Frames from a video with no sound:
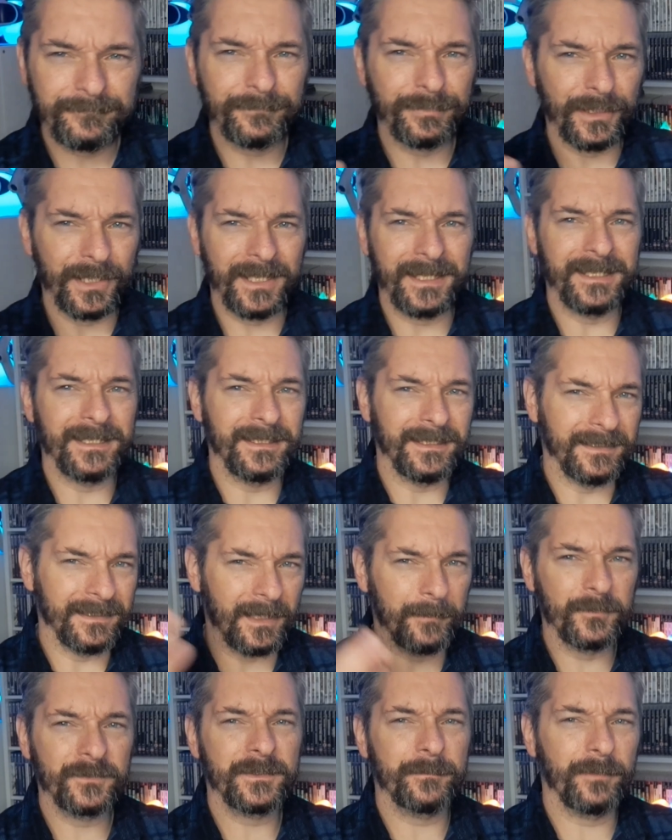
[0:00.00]
play. I
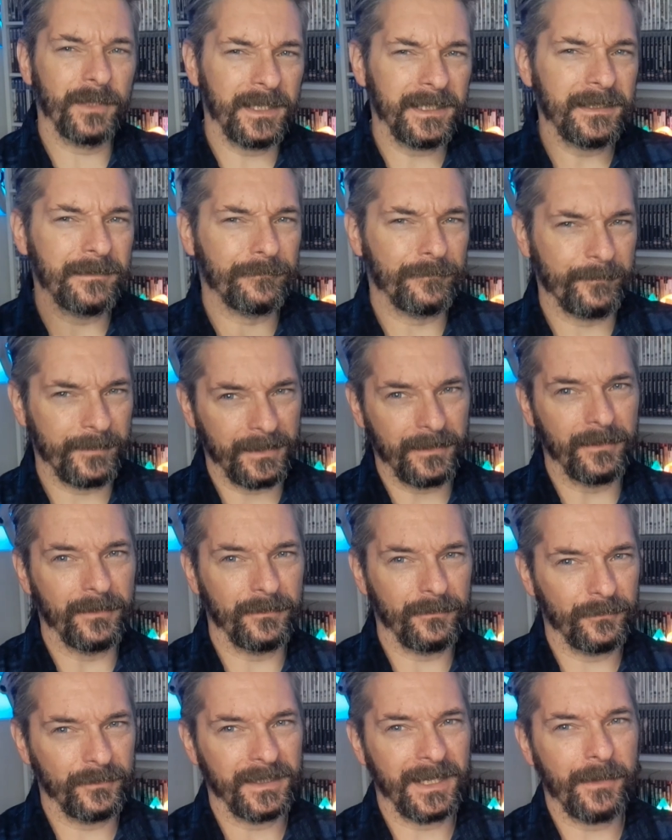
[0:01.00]
must have played it for about a
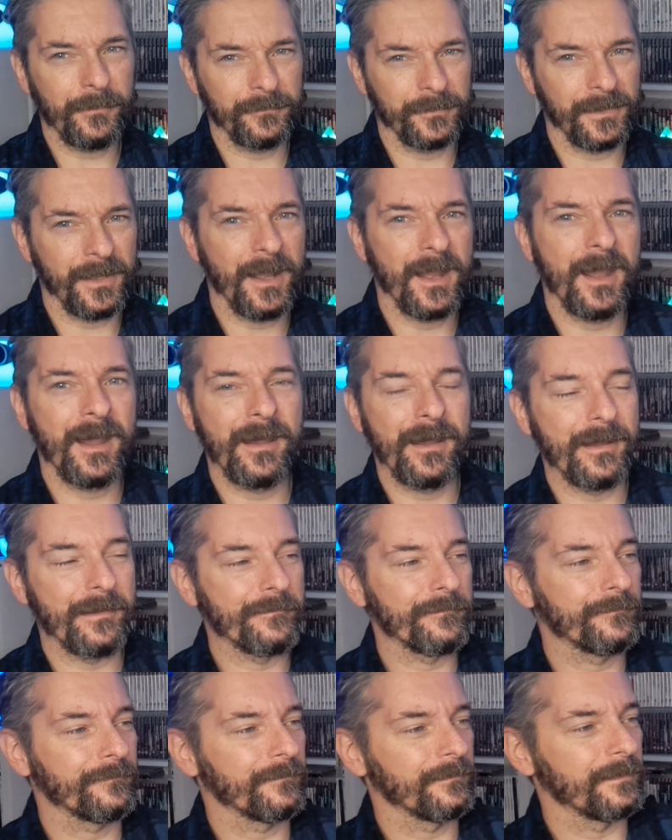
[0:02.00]
good hour and a half.
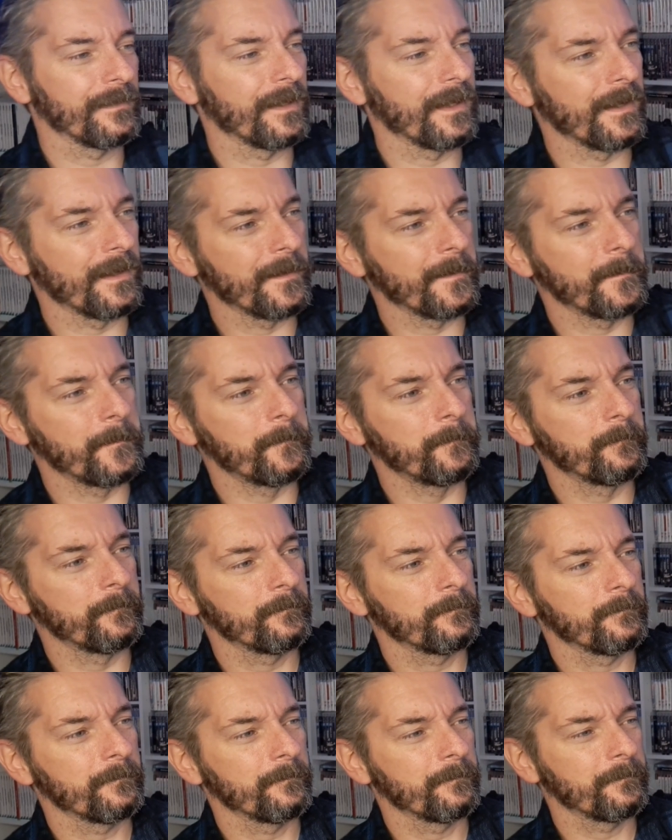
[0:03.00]

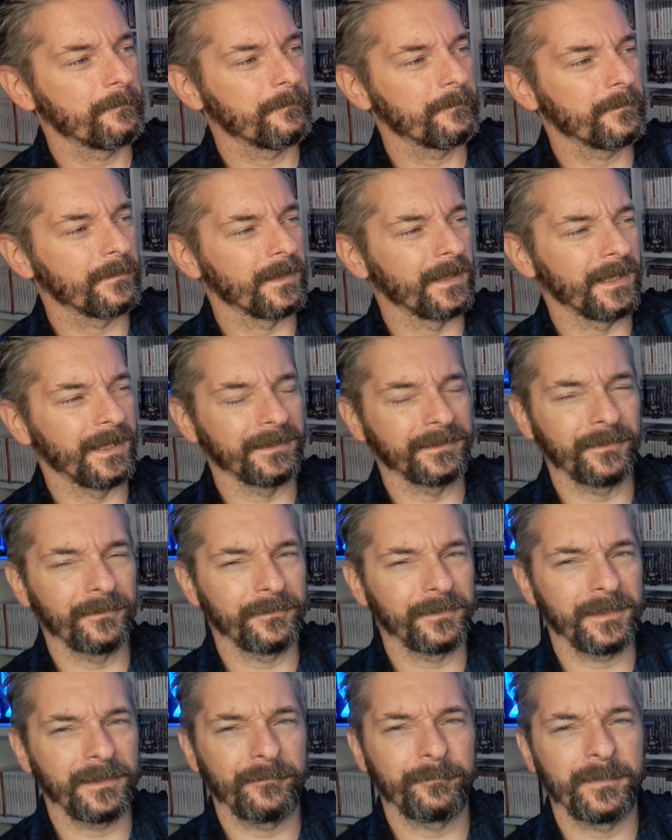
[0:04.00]
I don't
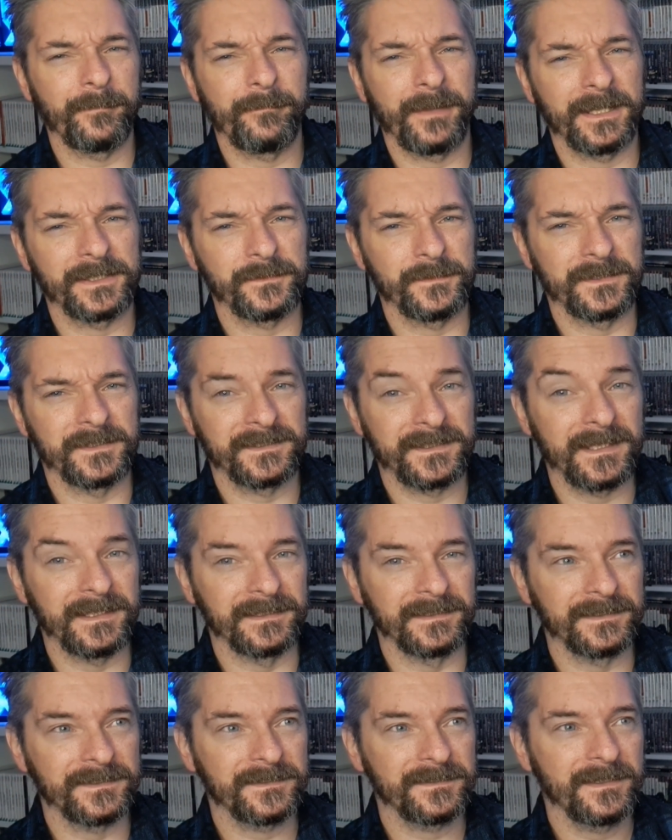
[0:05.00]
think I've been back to it
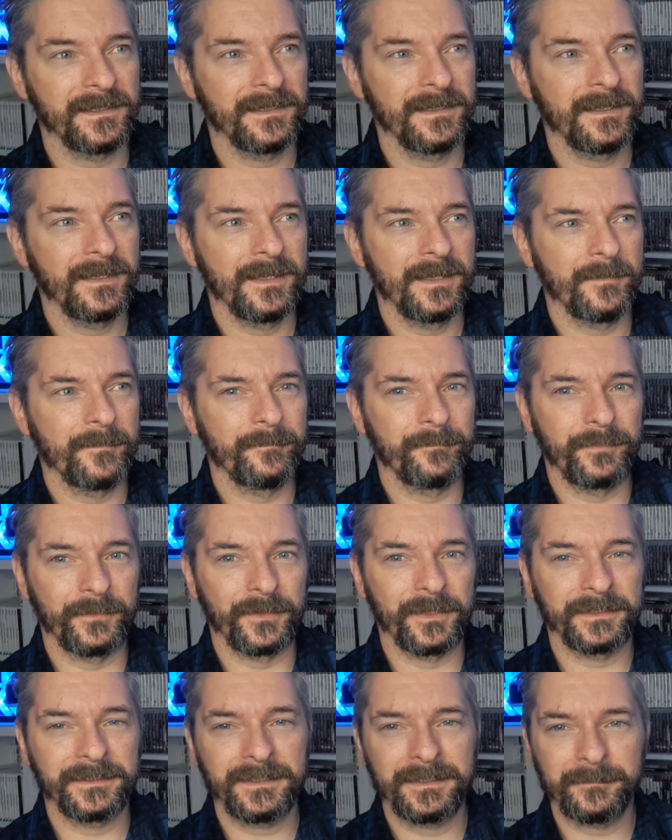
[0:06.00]
since, but
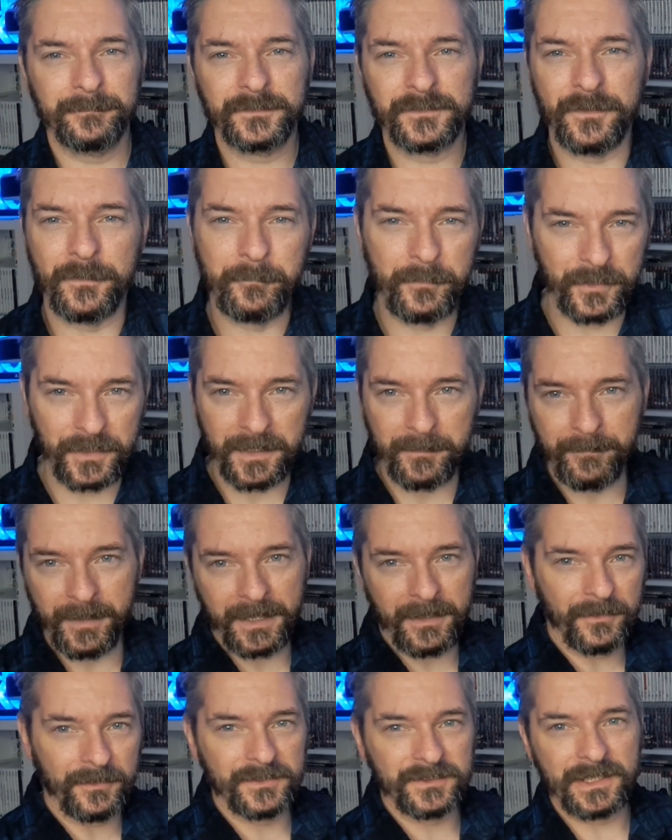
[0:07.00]
I didn't sort of put it
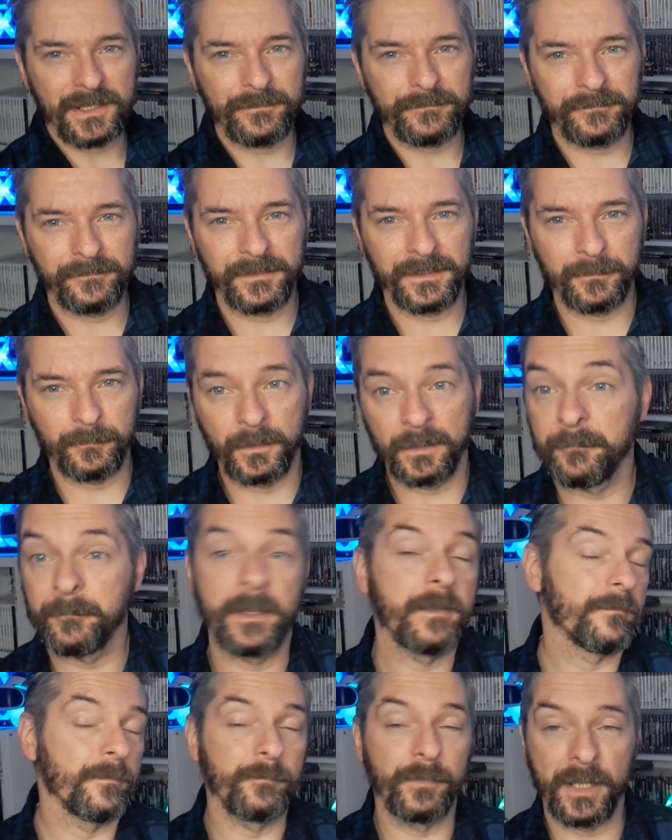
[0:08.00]
back on the shelf and think, well, I'm
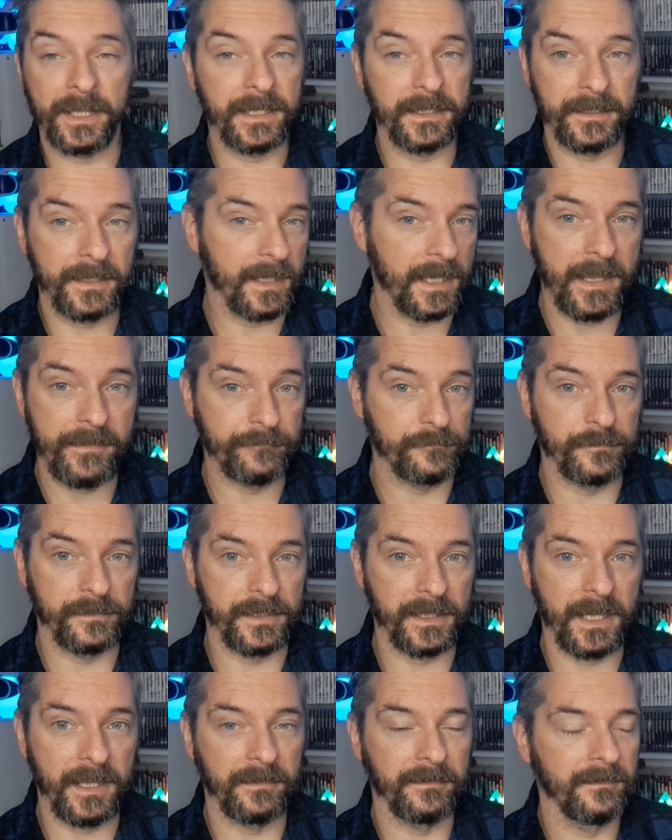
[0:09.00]
never playing that ever
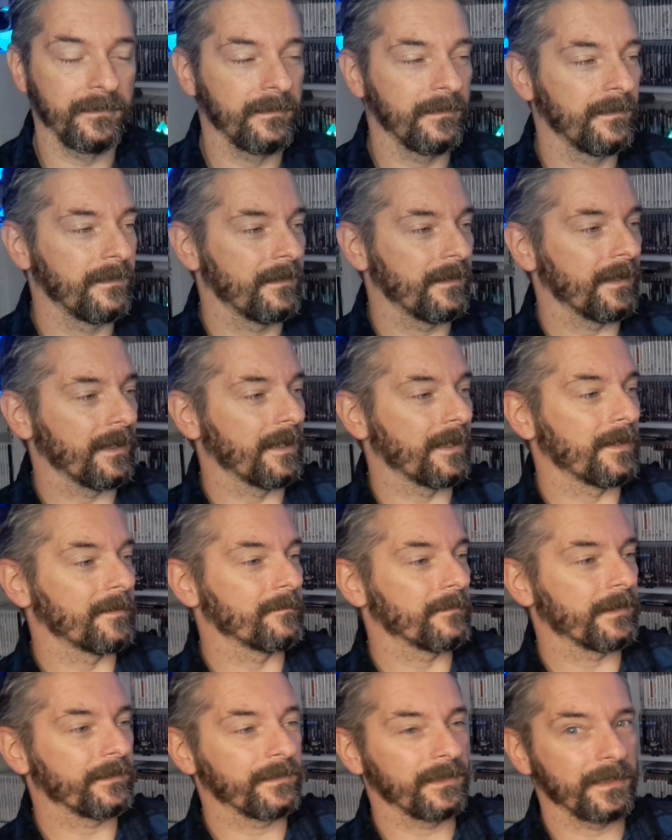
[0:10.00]
again.
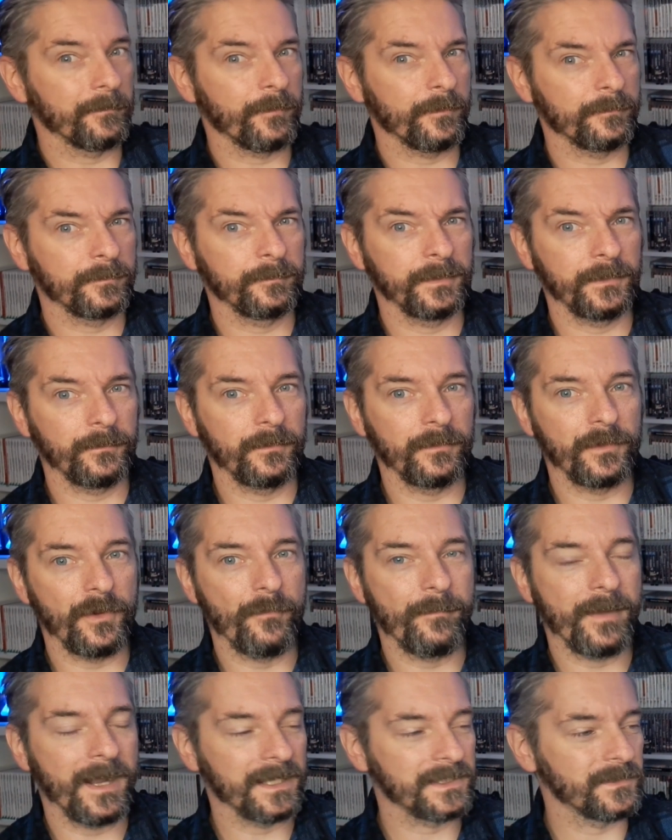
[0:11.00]
I think I probably will go
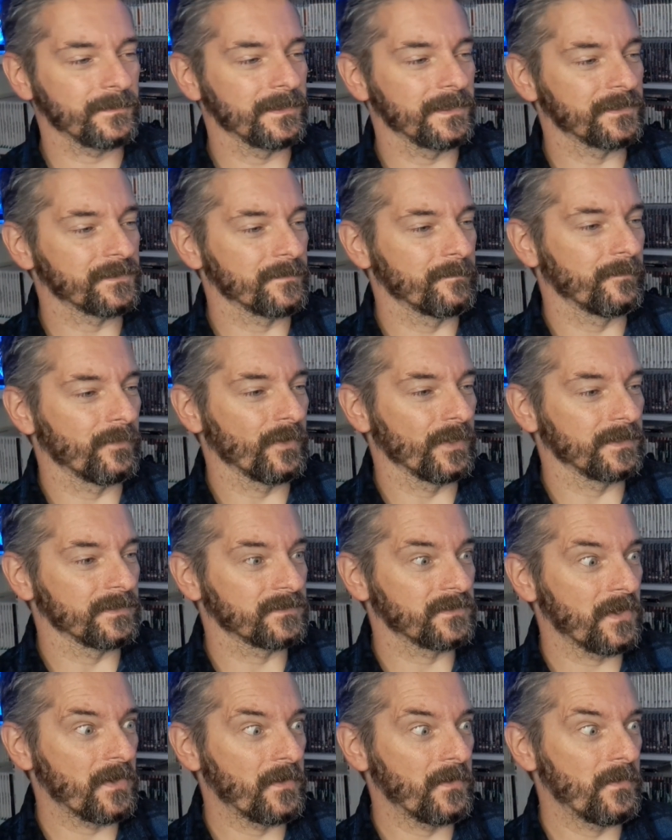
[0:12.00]
back to it at some point.
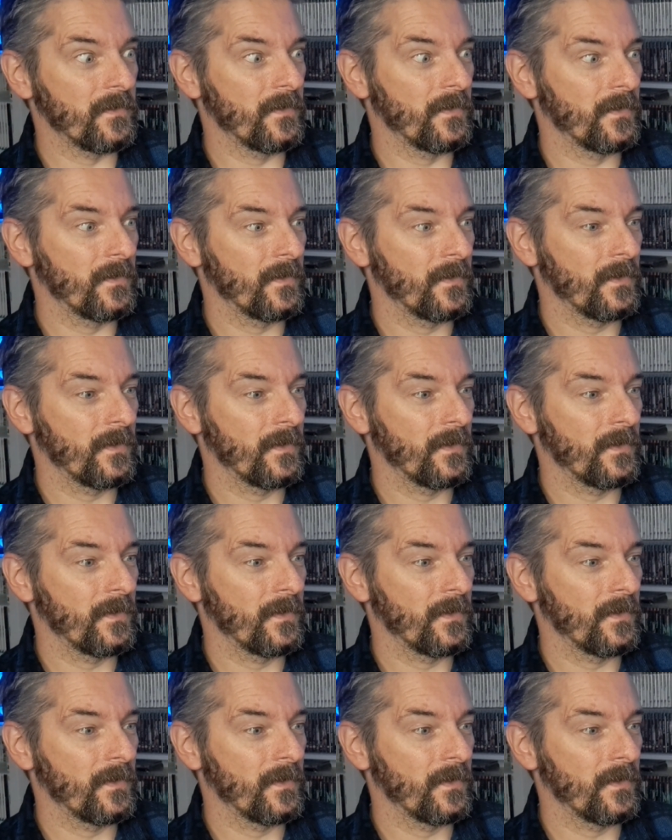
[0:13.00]
So